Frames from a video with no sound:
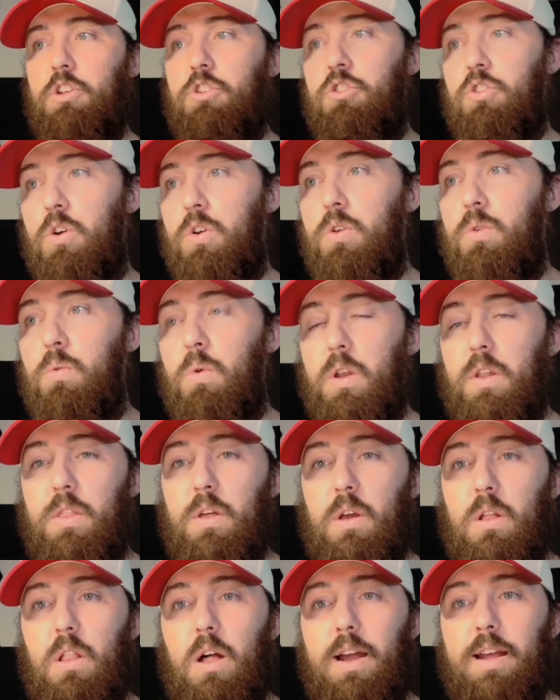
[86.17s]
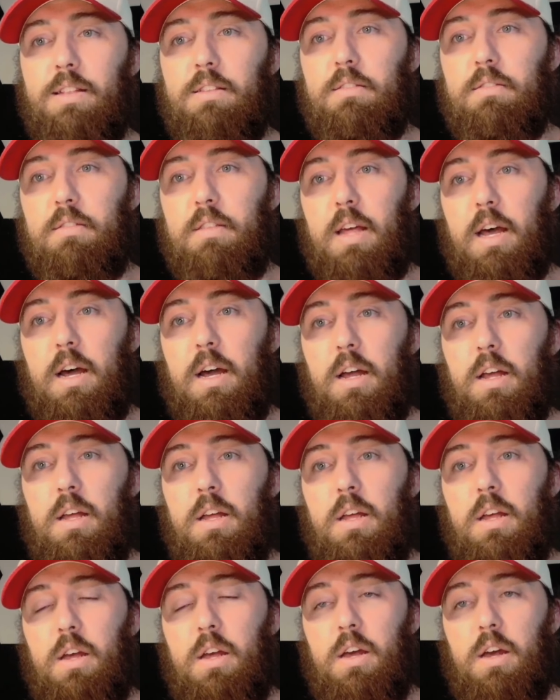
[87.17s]
show you one of the clients that
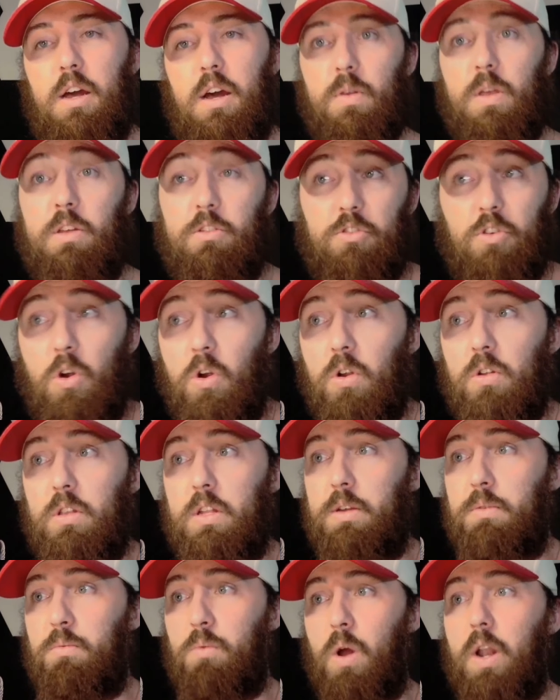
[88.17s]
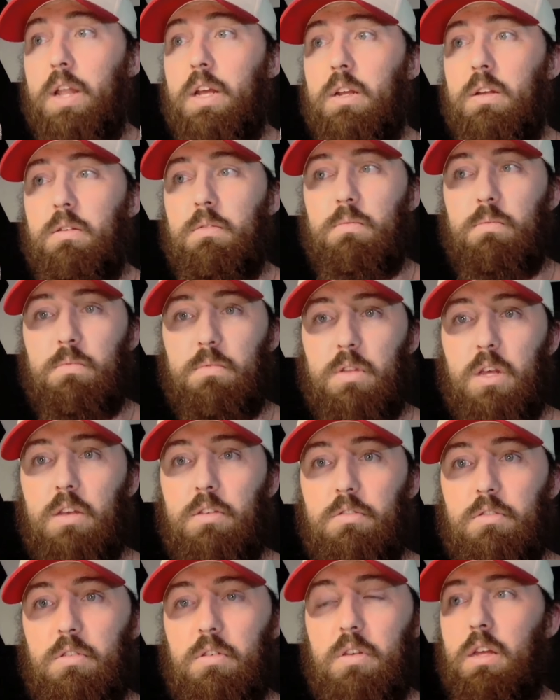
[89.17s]
is currently running
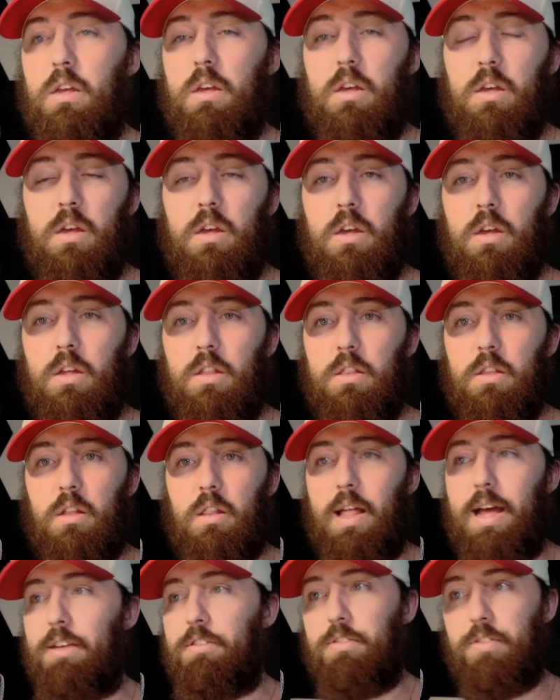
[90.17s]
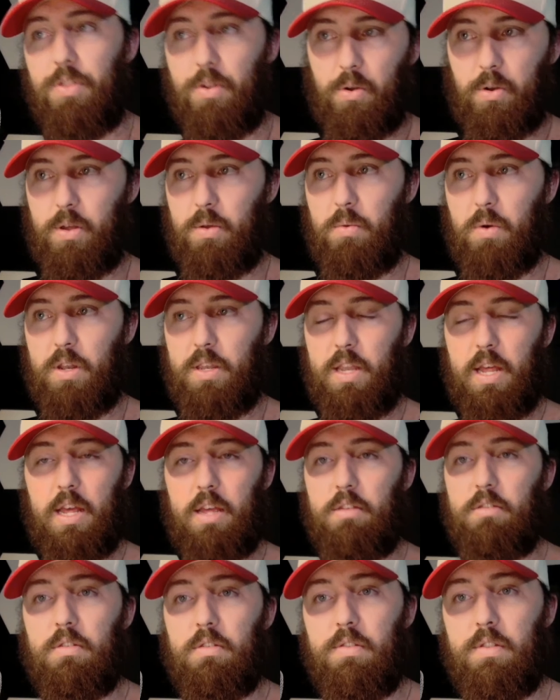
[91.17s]
this, the last 31
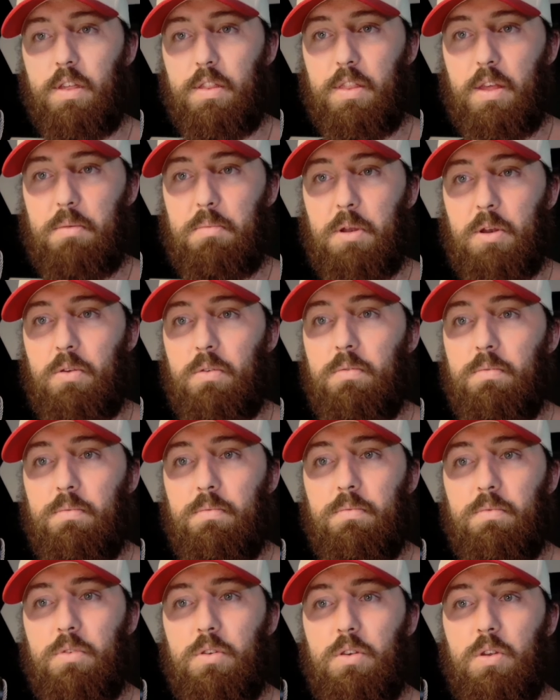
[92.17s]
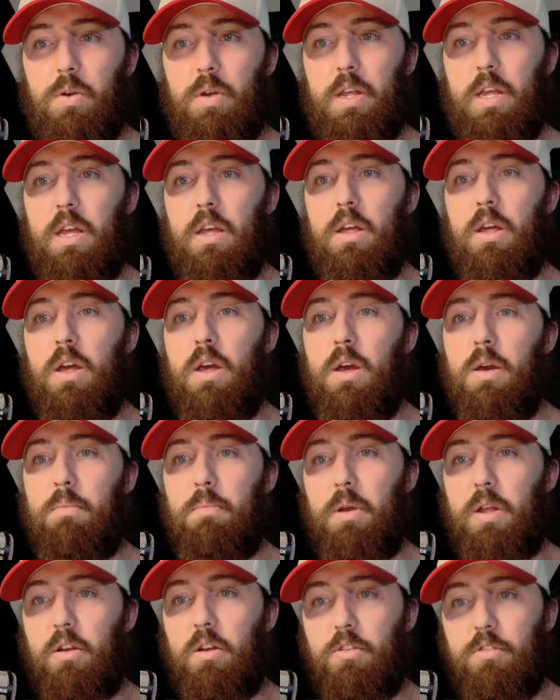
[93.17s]
days that they've been doing it.
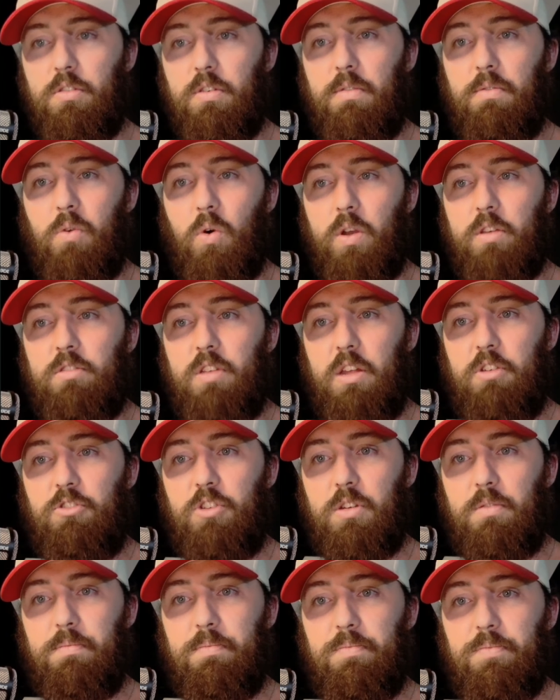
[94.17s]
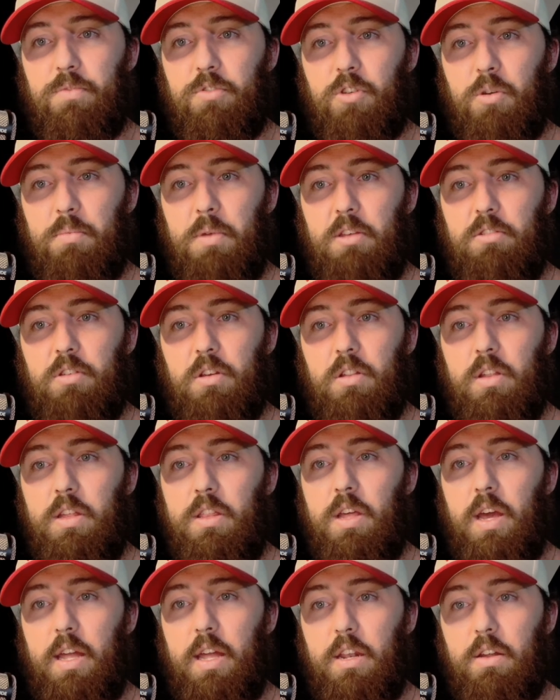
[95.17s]
But here's the voice agent. So basically
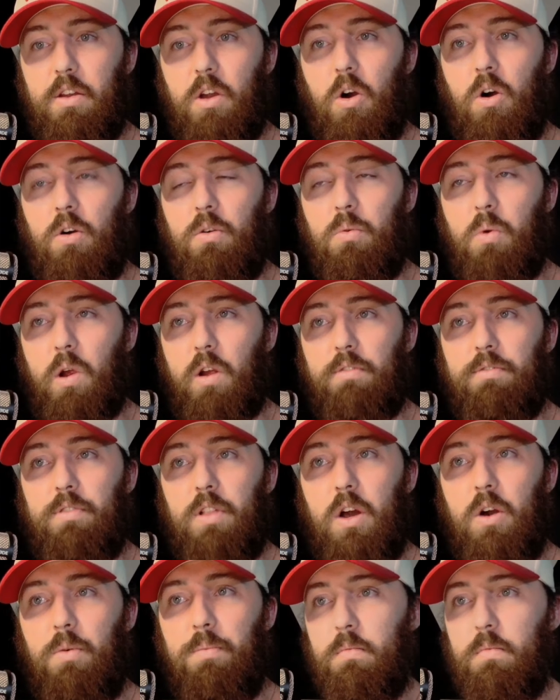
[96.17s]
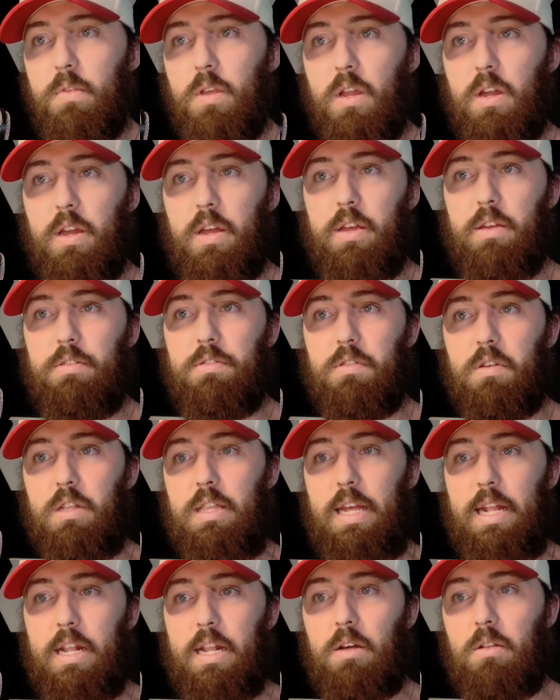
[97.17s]
the end of call workflow is
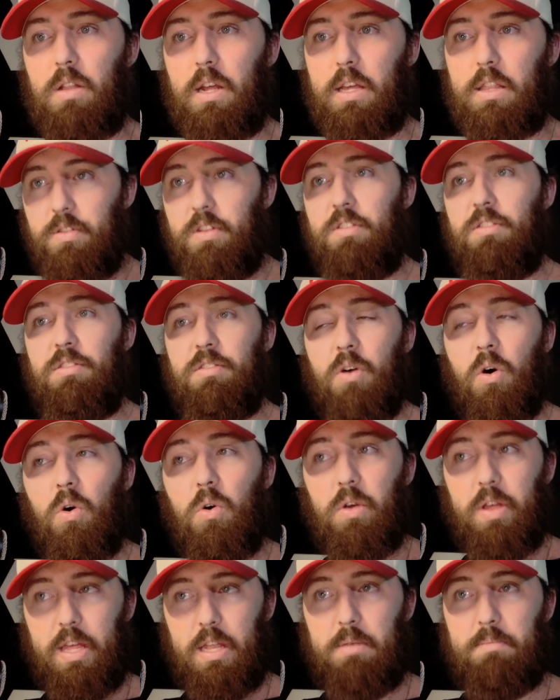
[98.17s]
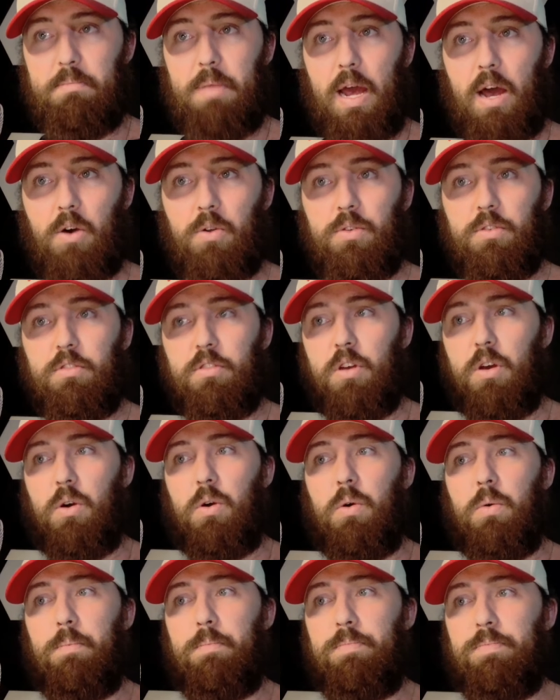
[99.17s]
laid out like this. Is all inbound. So